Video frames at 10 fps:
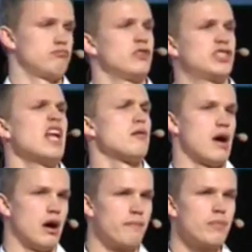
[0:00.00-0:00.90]

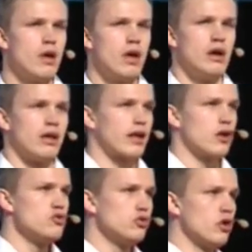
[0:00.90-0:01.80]
cinema. Like,
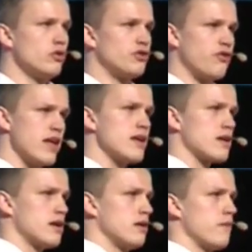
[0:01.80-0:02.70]
you don't think
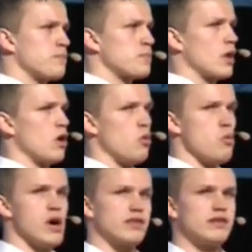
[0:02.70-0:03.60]

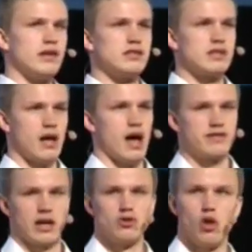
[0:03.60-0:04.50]
what is the
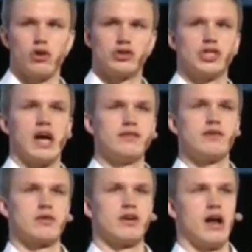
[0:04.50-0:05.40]
technology
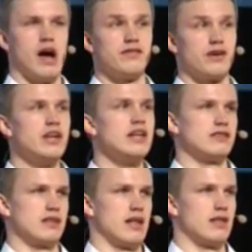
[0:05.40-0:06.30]
underneath
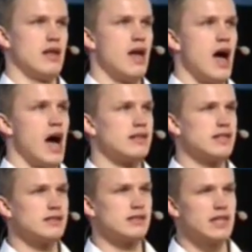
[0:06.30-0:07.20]
that. And
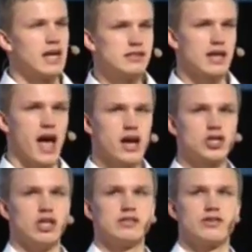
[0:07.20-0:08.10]
that's
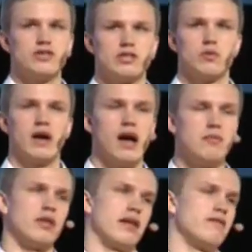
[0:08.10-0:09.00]
actually the reason why I
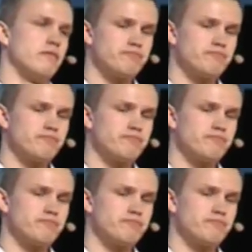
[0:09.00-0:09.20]
believe